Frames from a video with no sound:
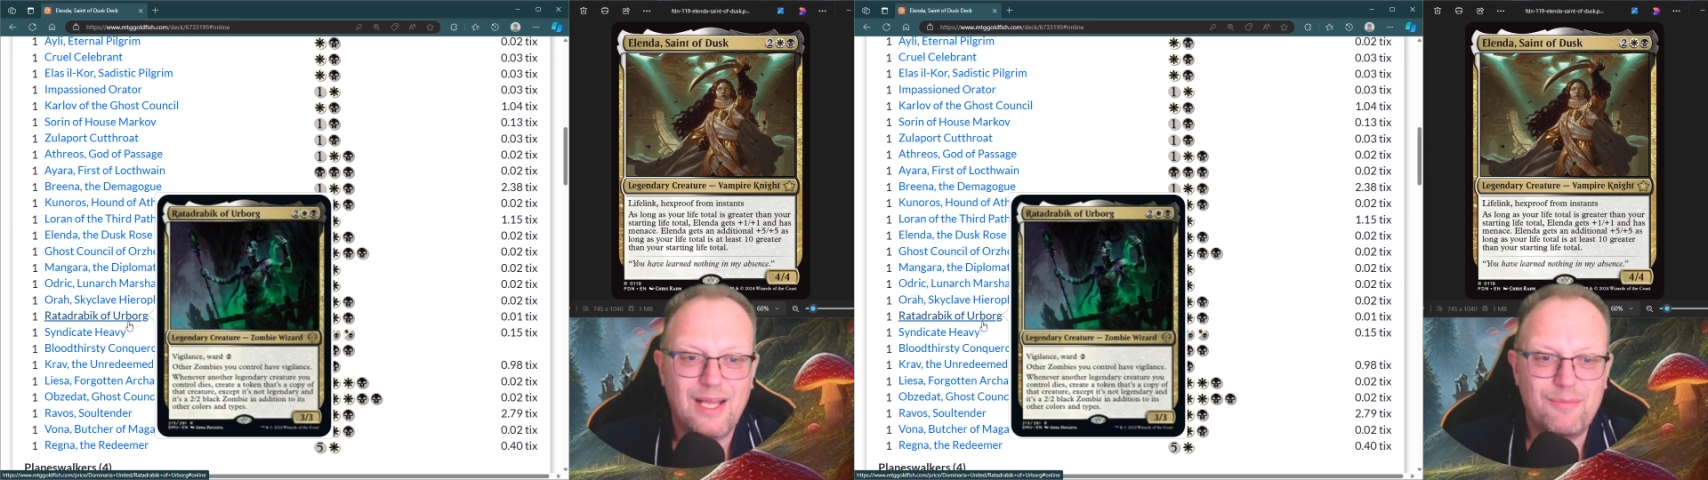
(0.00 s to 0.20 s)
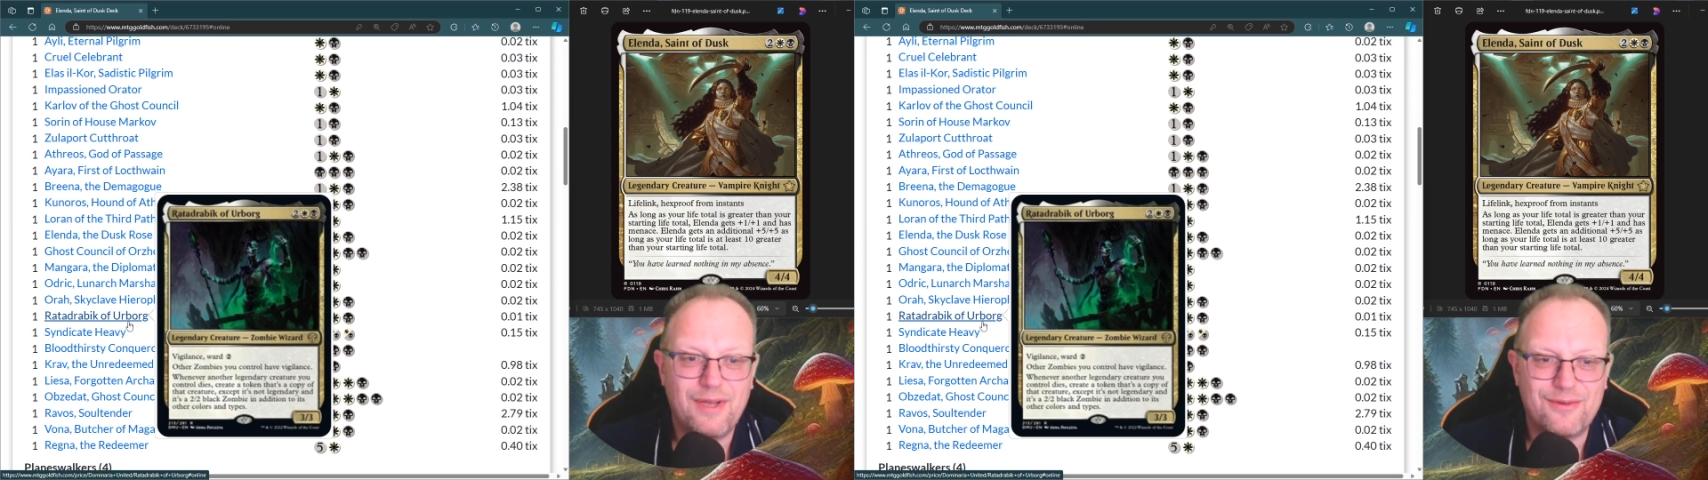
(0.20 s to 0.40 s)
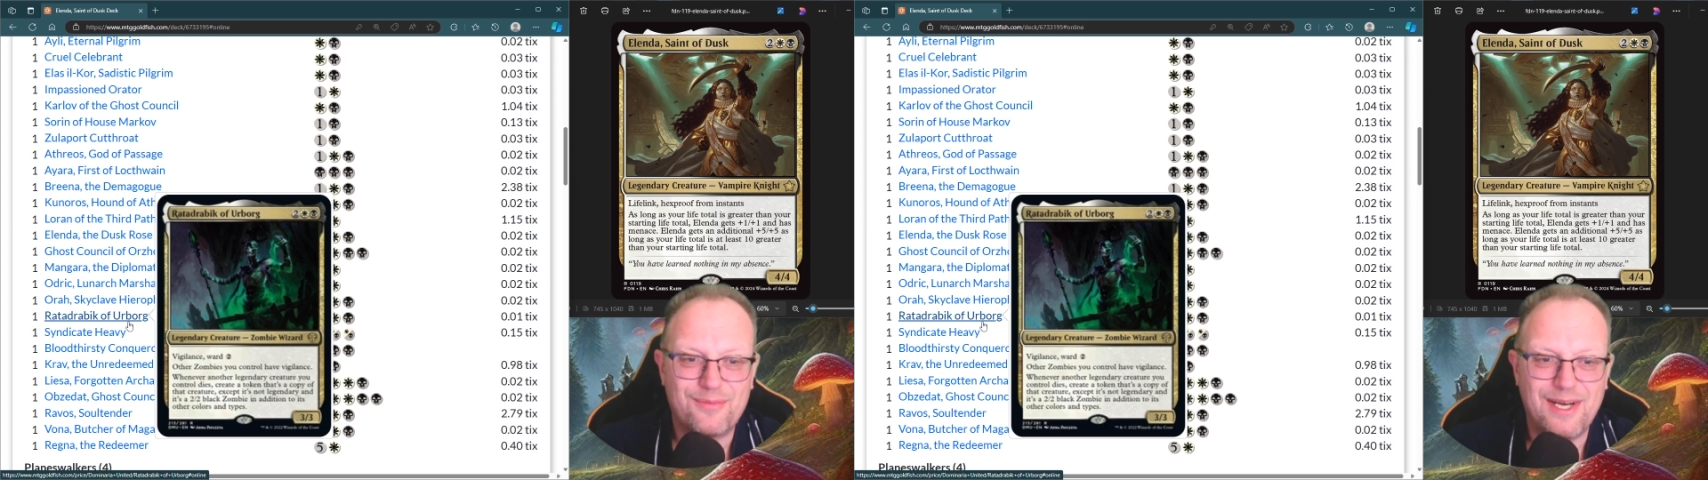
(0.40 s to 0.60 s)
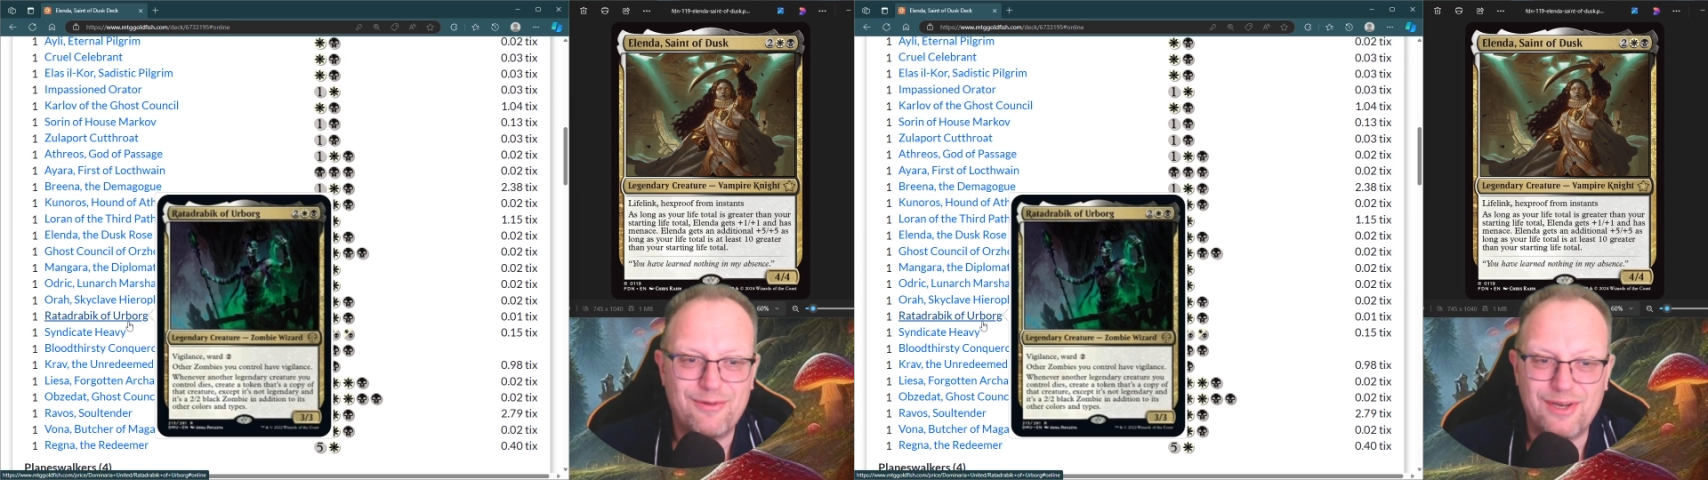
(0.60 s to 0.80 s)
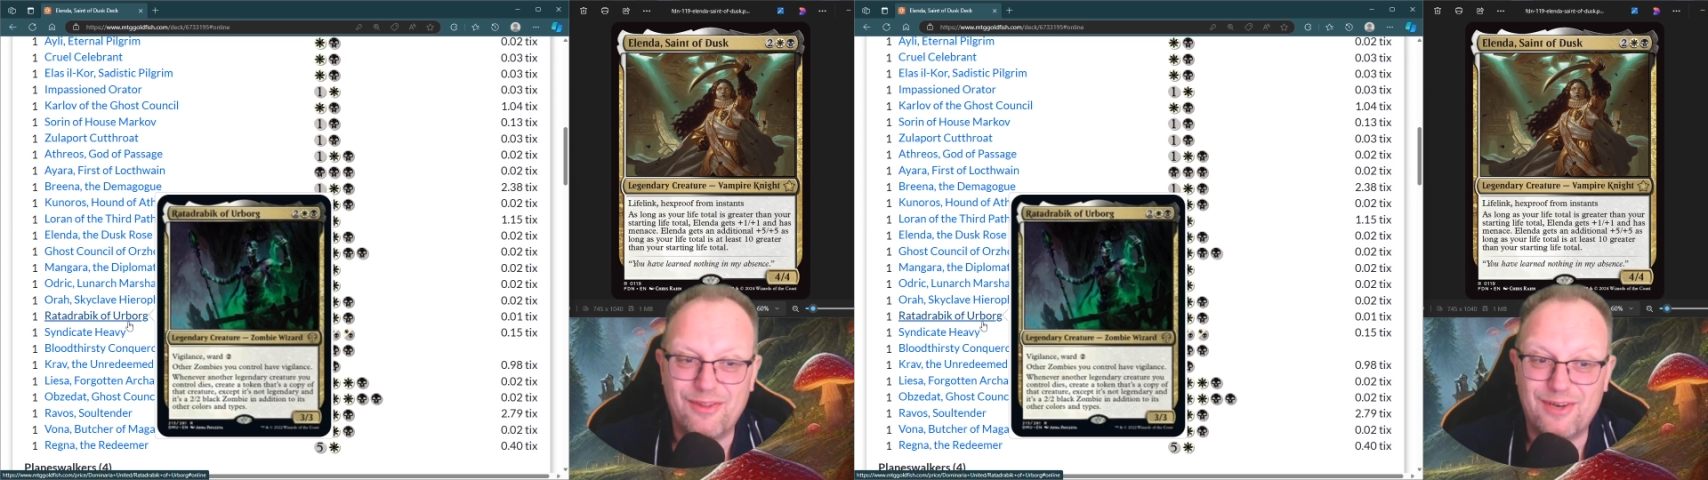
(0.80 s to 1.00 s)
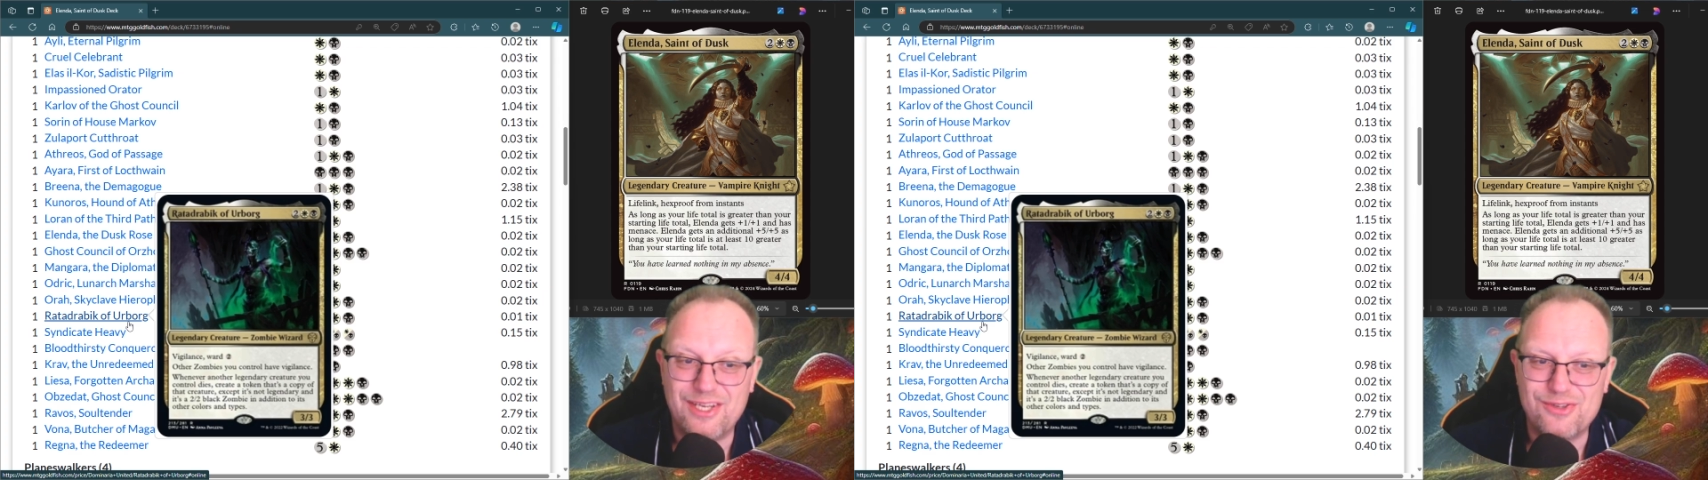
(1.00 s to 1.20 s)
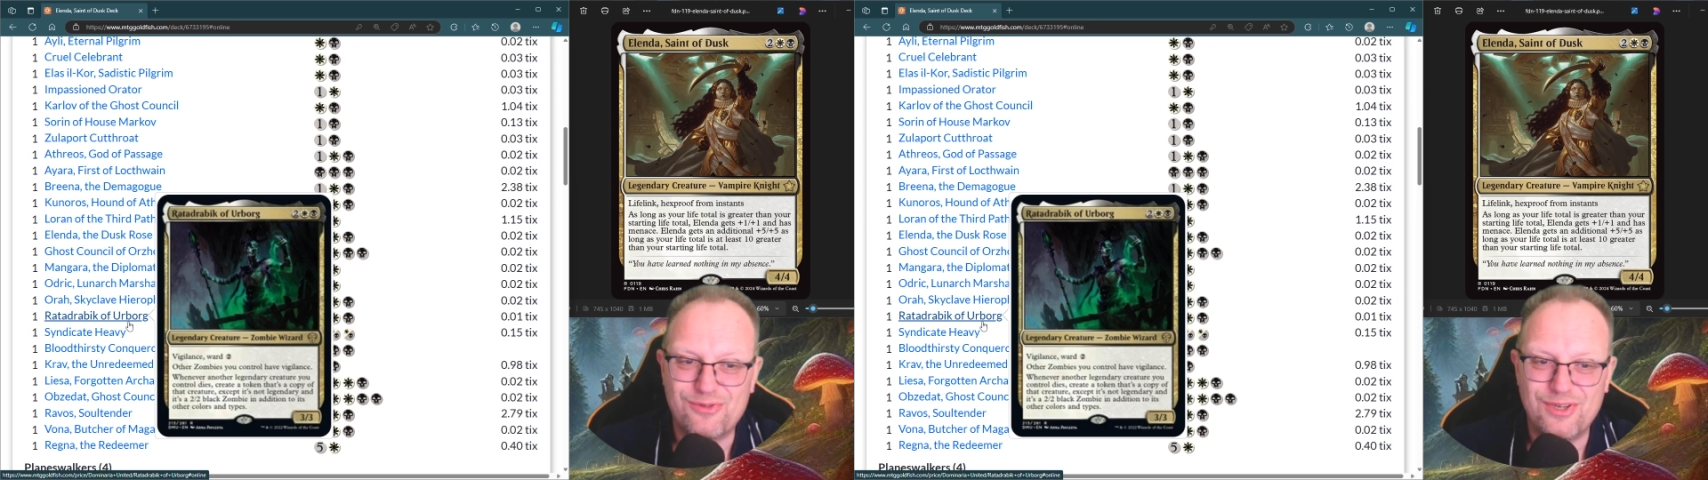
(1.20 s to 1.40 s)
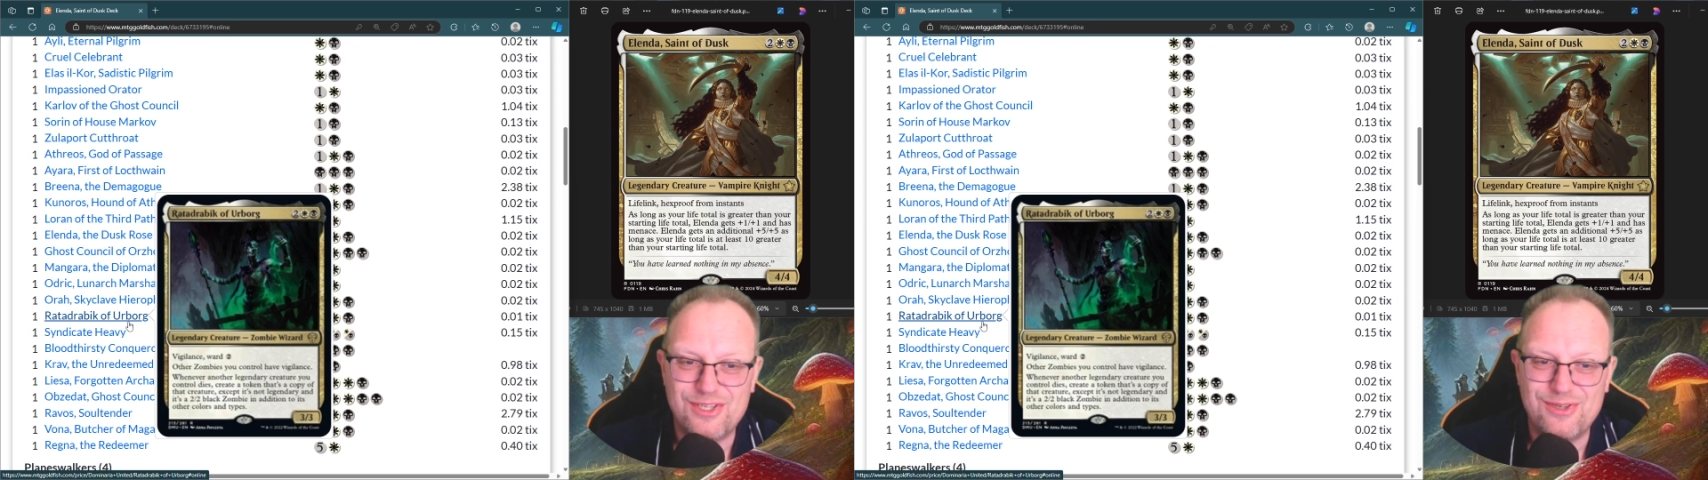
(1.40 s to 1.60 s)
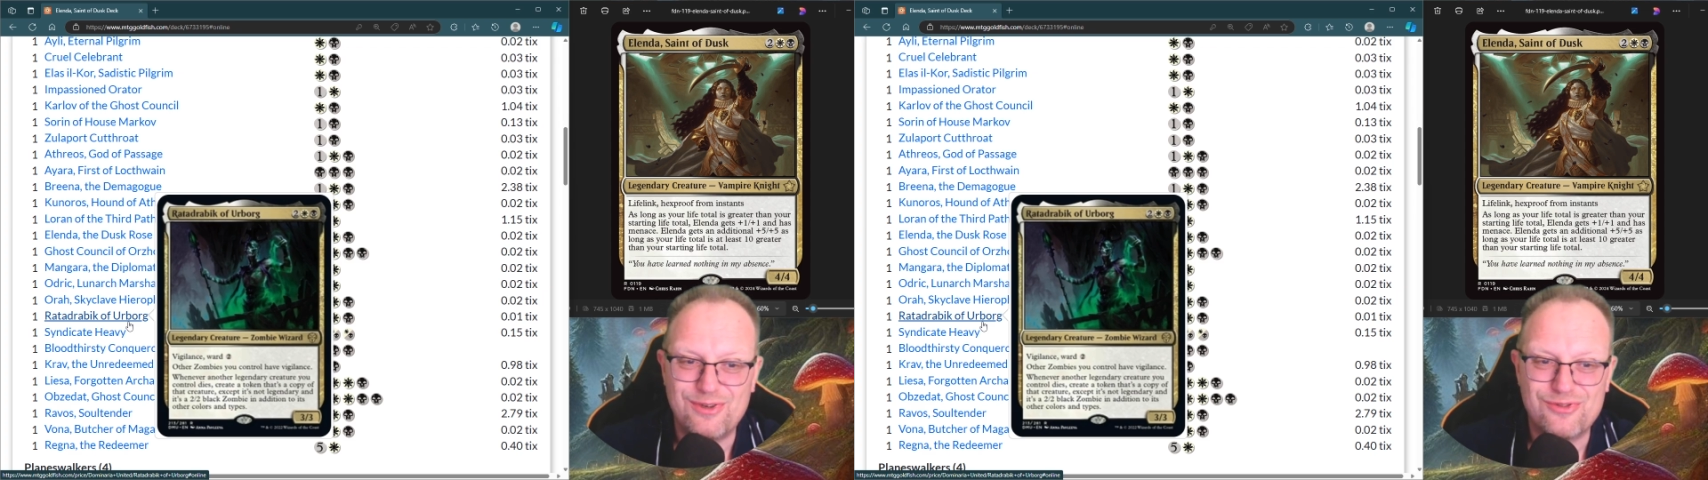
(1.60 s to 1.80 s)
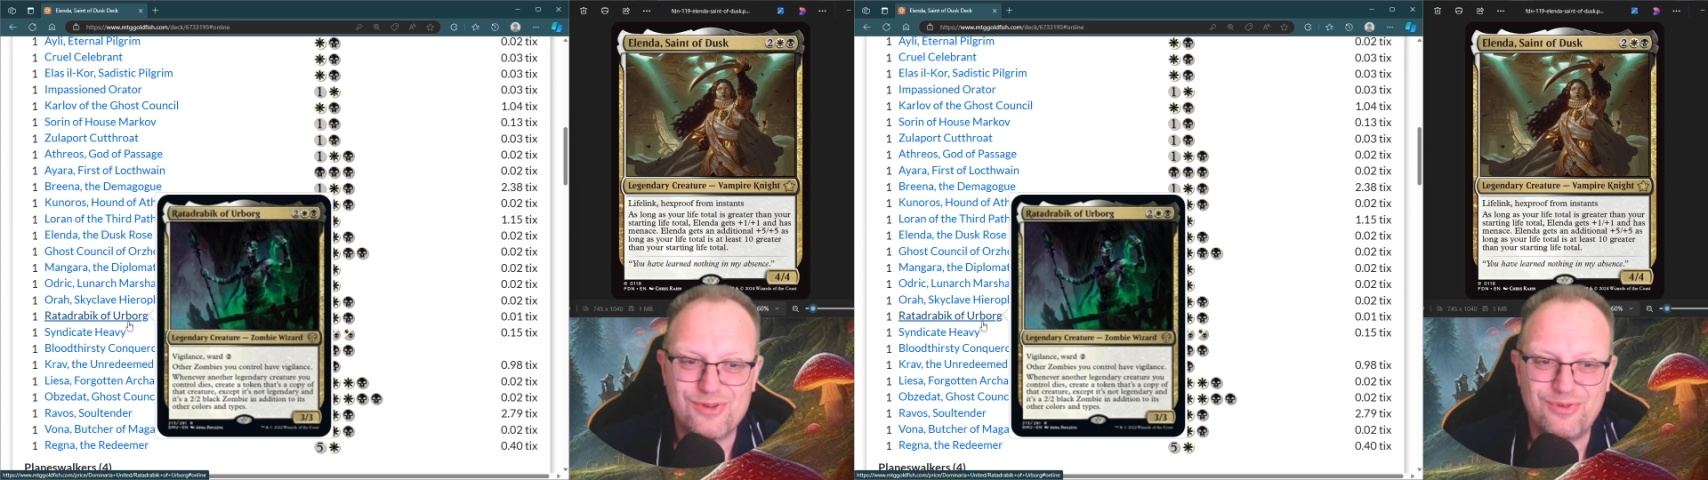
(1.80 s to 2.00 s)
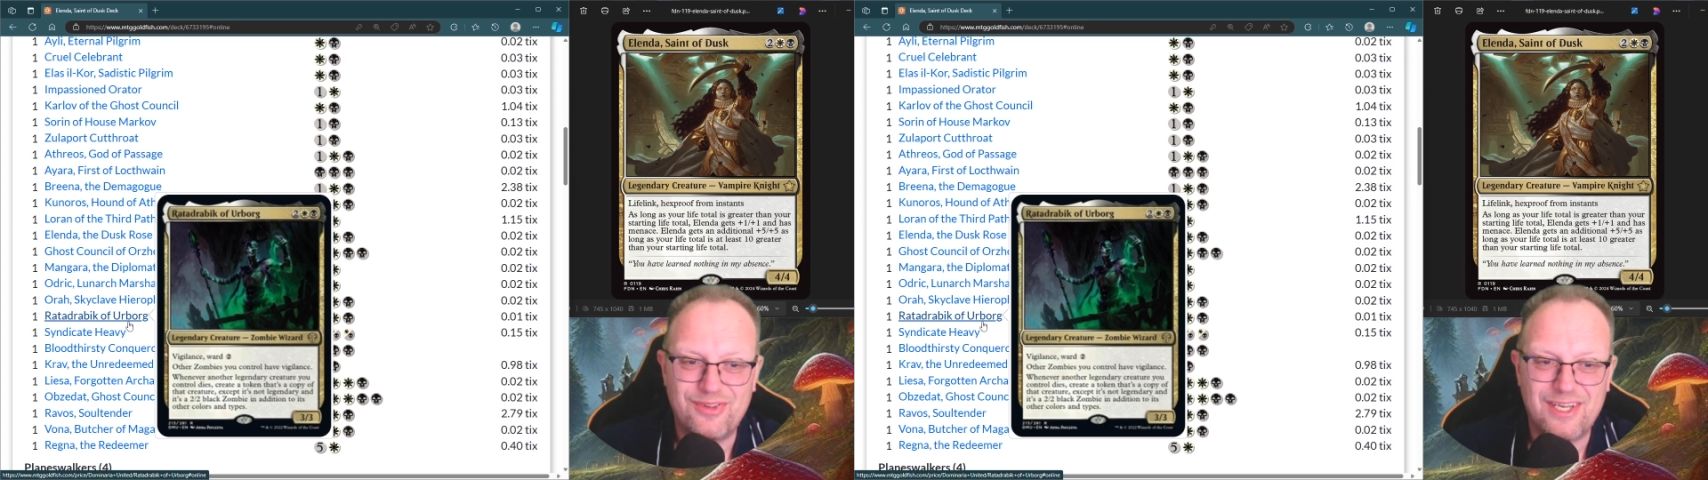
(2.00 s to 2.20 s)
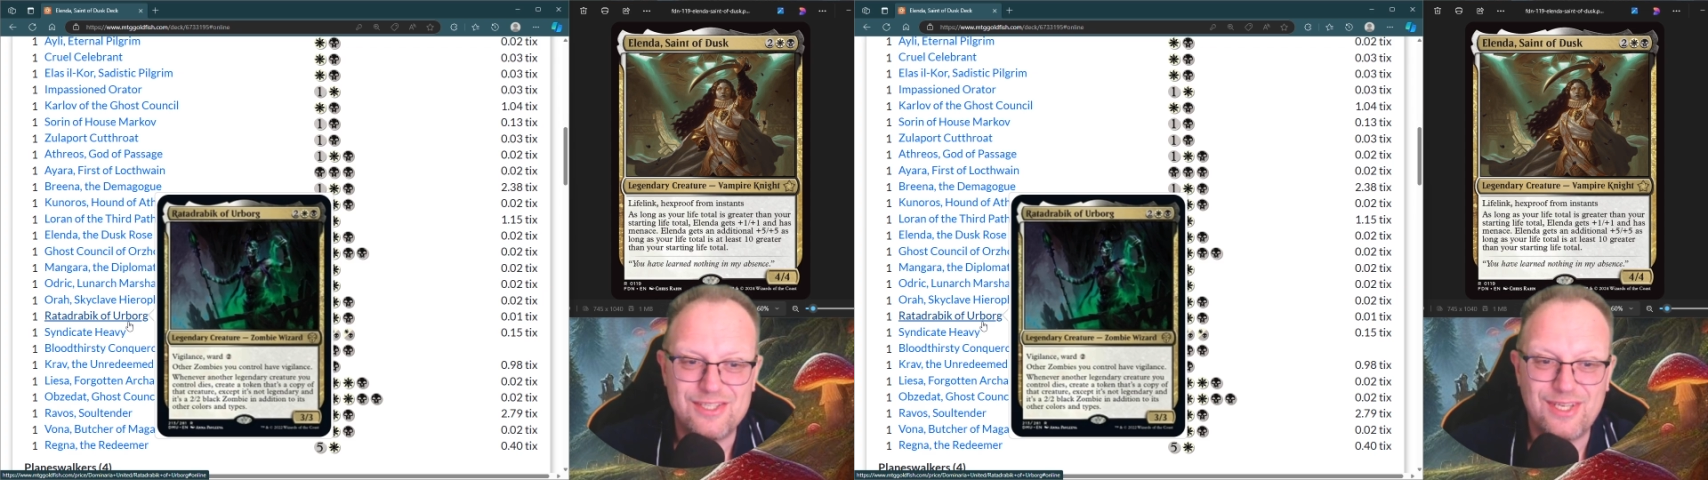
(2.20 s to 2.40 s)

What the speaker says: But whenever another legendary creature you control dies,